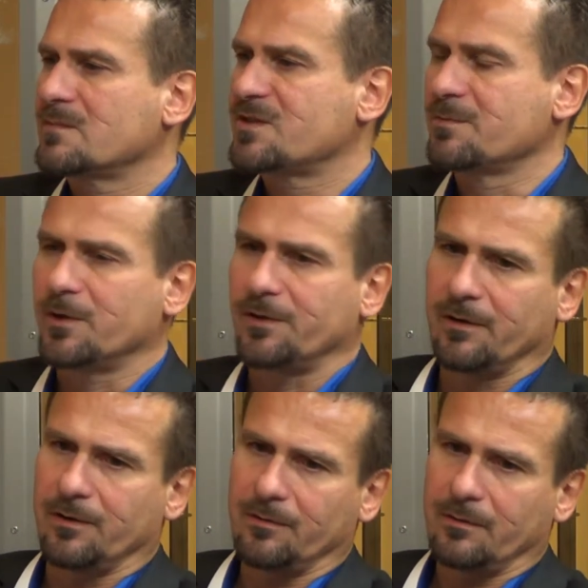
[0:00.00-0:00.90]

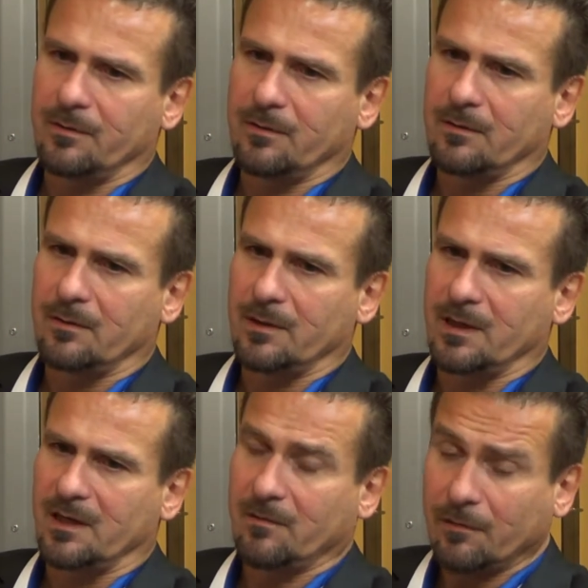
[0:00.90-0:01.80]
Tomorrow
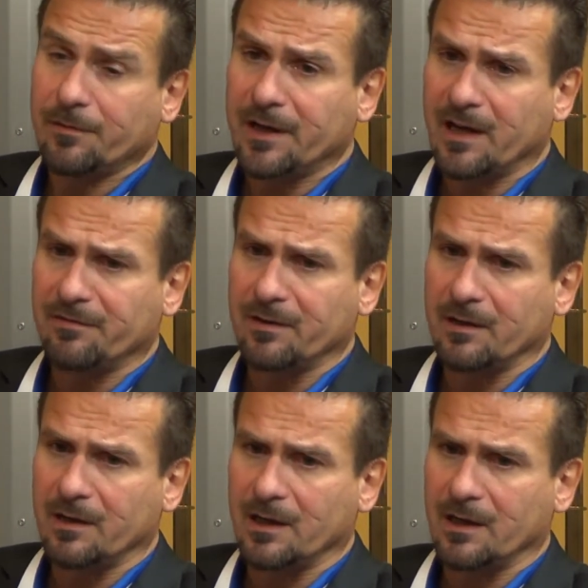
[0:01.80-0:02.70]
we have
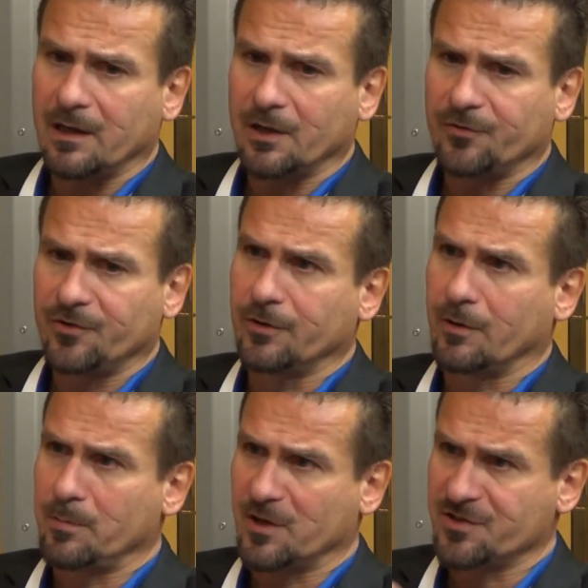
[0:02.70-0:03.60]
a
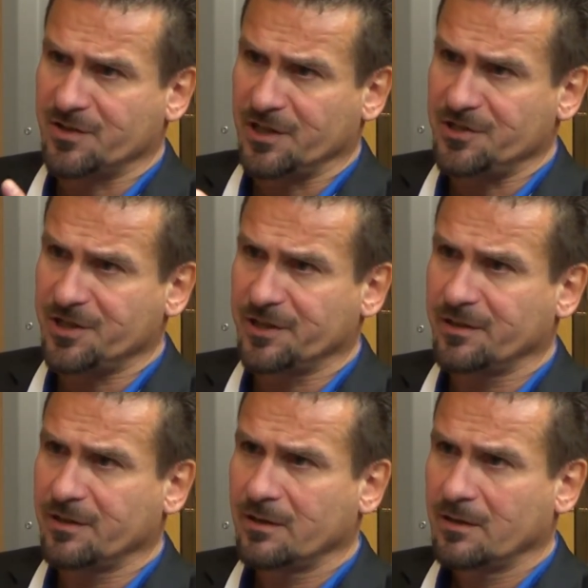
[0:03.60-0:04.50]
duo
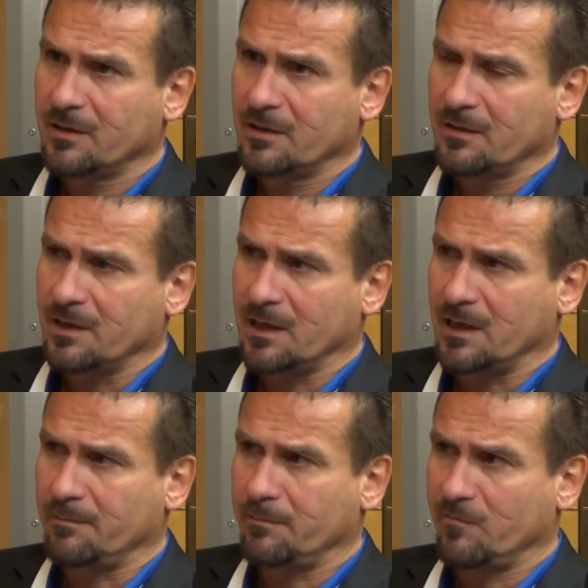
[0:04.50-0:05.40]
presentation.
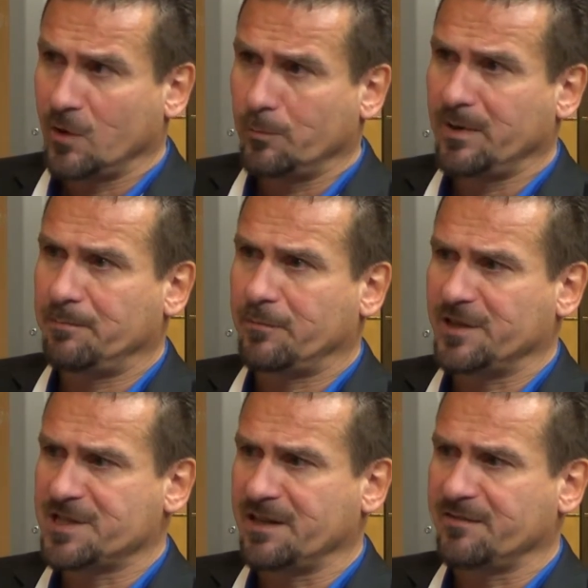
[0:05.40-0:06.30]
I will be
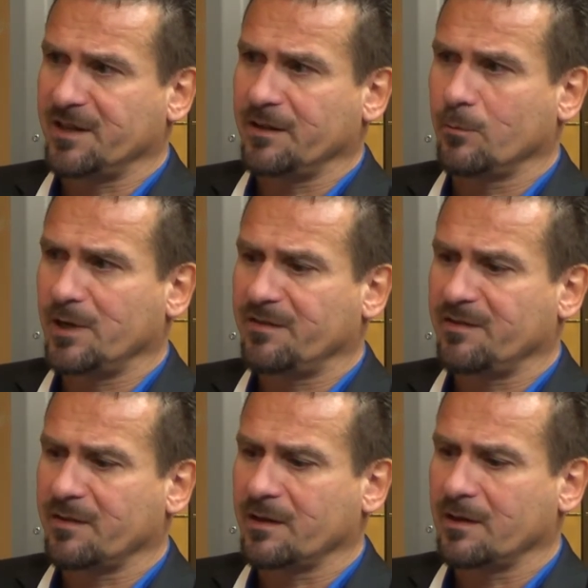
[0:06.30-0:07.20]
presenting
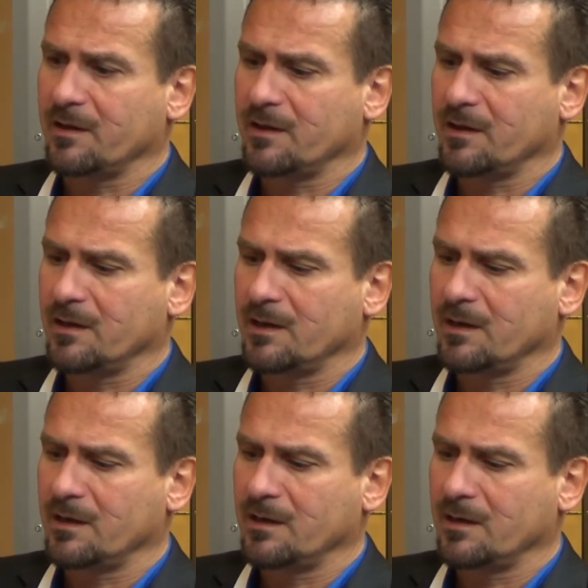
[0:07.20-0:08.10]
with
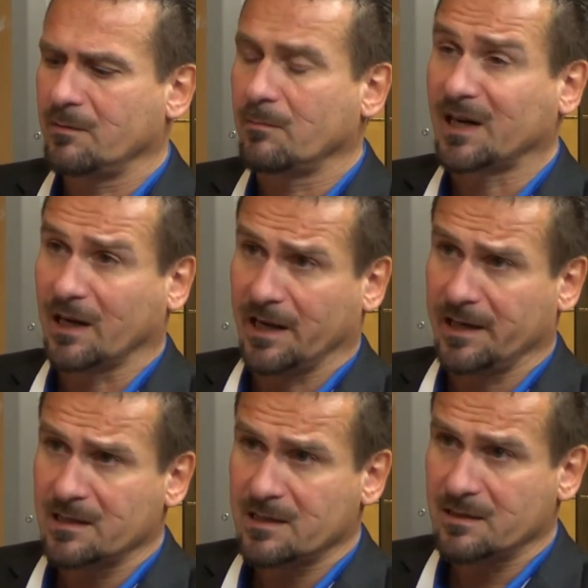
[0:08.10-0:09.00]
my
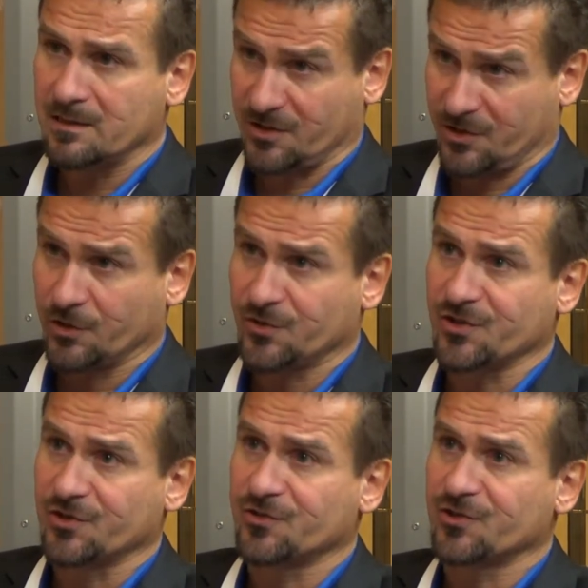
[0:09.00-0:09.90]
clients. It's
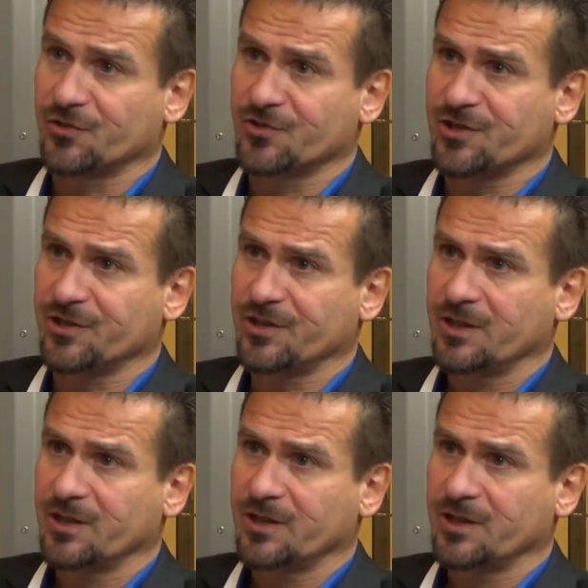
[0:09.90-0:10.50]
Johnson & Johnson.